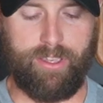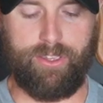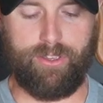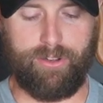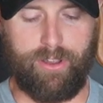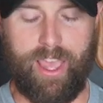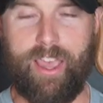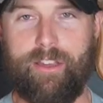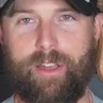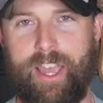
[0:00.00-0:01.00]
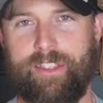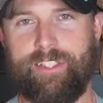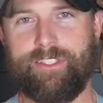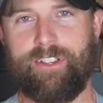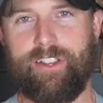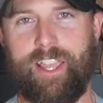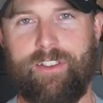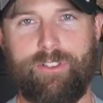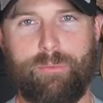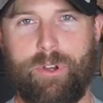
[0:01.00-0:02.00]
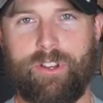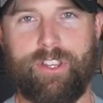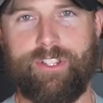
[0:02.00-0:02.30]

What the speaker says: You can add these on aftermarket.